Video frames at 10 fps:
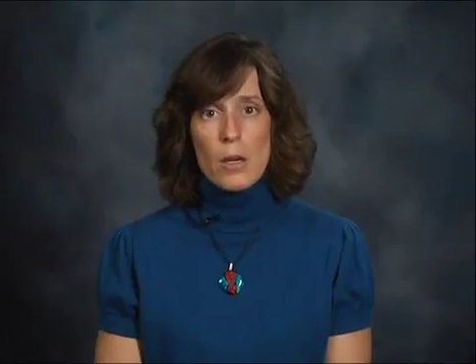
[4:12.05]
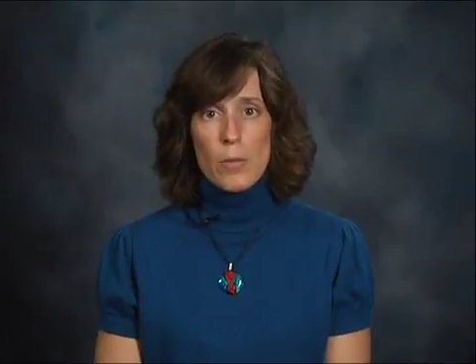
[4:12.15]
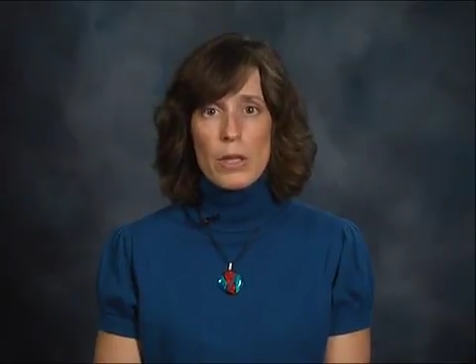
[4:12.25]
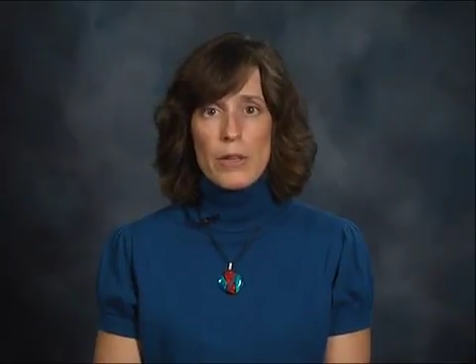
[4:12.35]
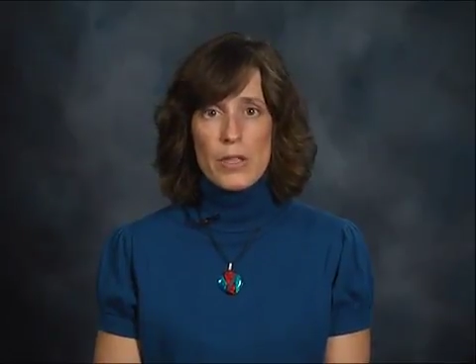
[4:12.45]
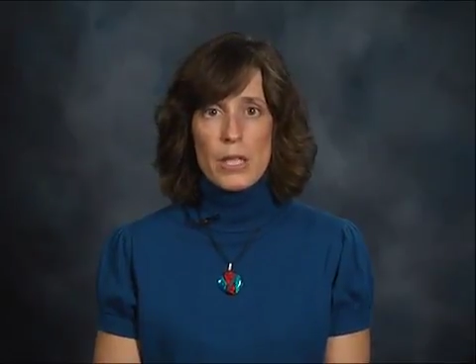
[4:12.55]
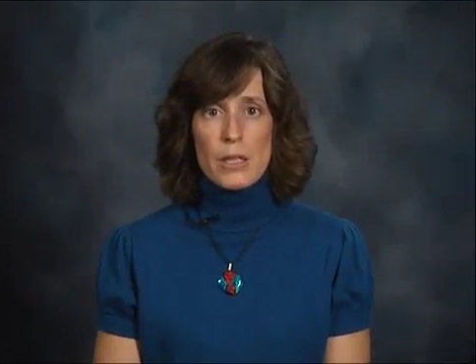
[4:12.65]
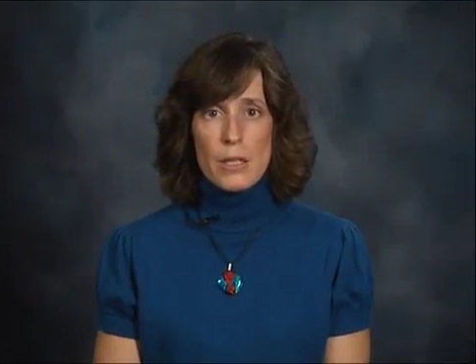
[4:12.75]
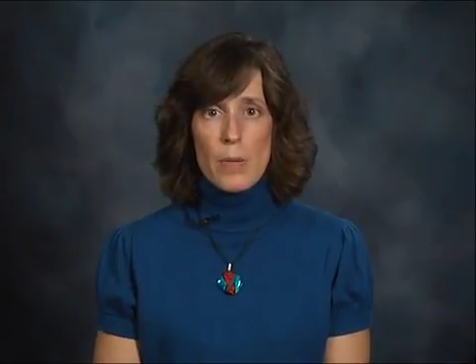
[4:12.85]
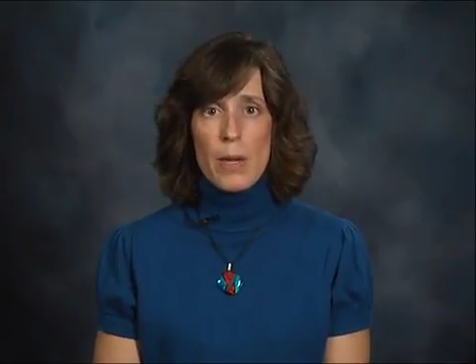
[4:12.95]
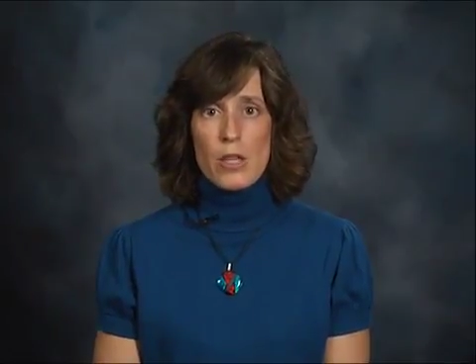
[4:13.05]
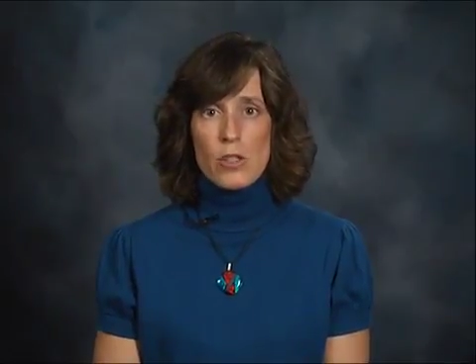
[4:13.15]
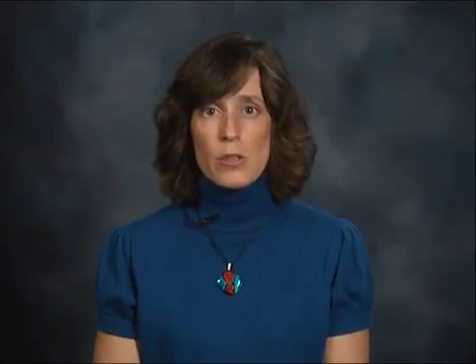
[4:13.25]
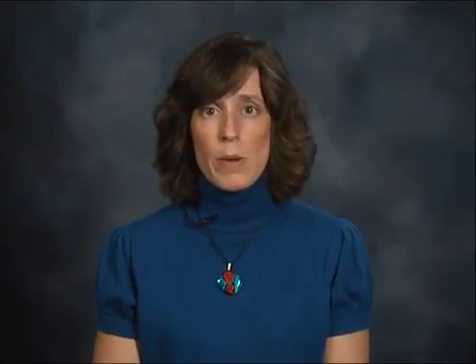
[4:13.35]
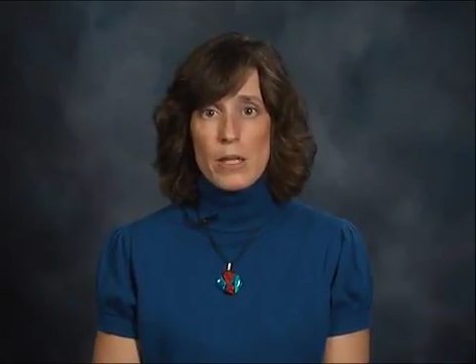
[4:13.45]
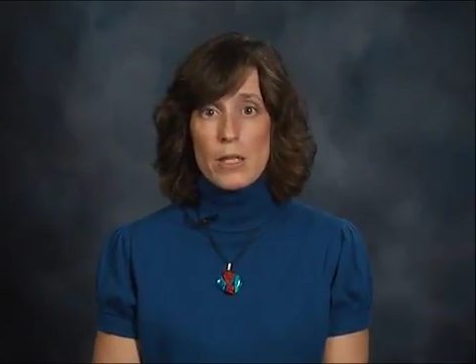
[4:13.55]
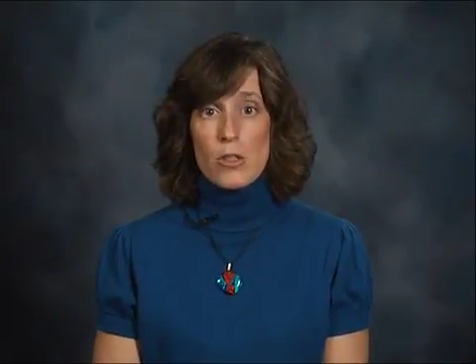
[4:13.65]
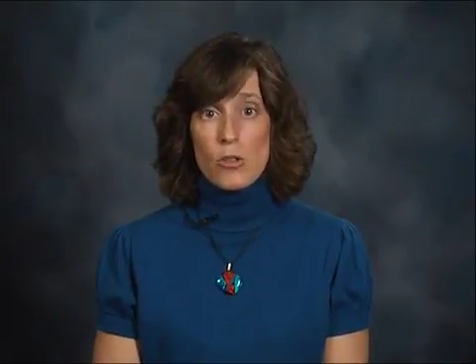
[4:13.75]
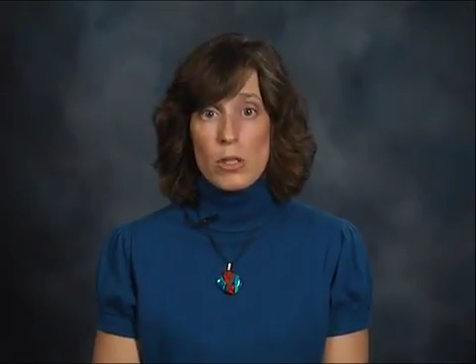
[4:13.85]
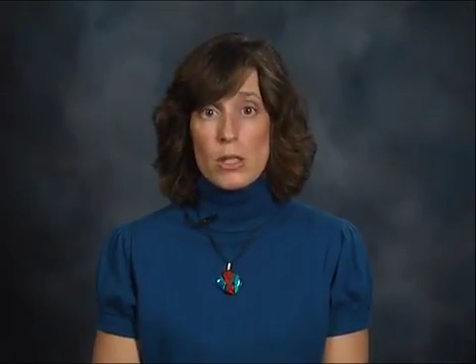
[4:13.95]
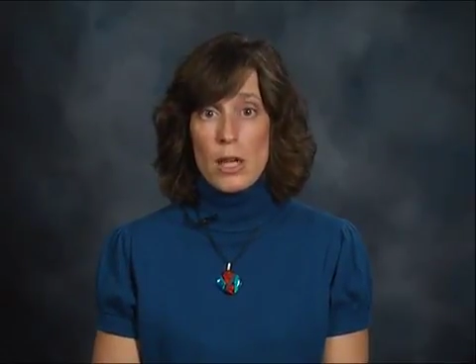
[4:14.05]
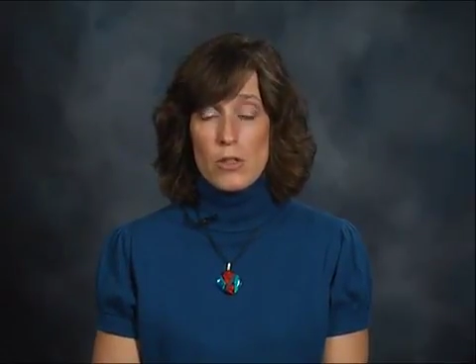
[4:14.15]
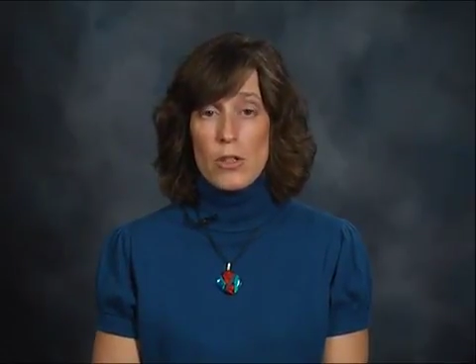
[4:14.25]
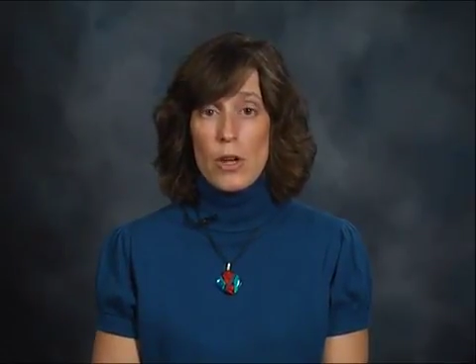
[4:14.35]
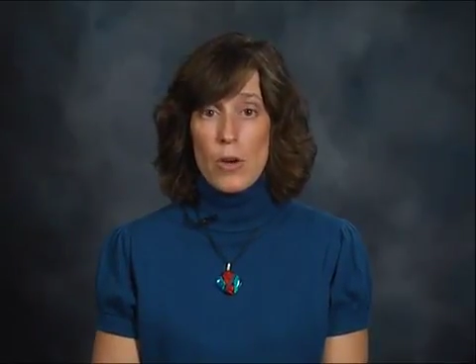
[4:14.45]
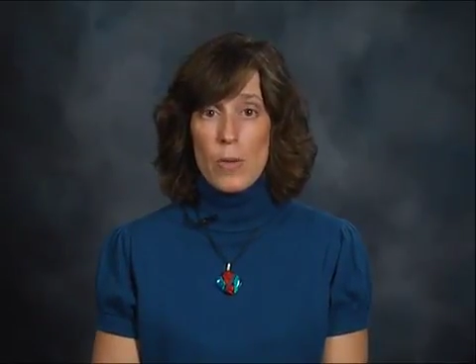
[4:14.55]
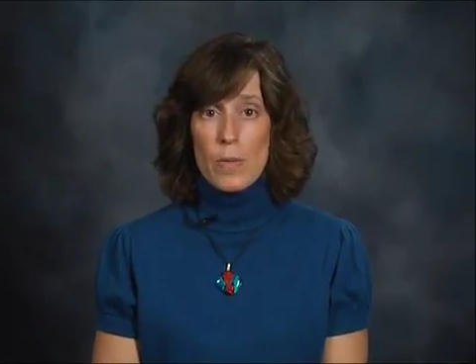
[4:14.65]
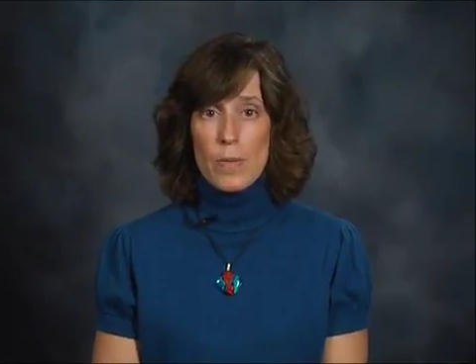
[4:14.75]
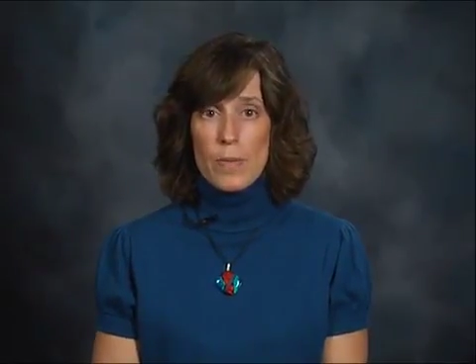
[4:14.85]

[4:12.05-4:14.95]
believes it is in the patient's best interest not to know.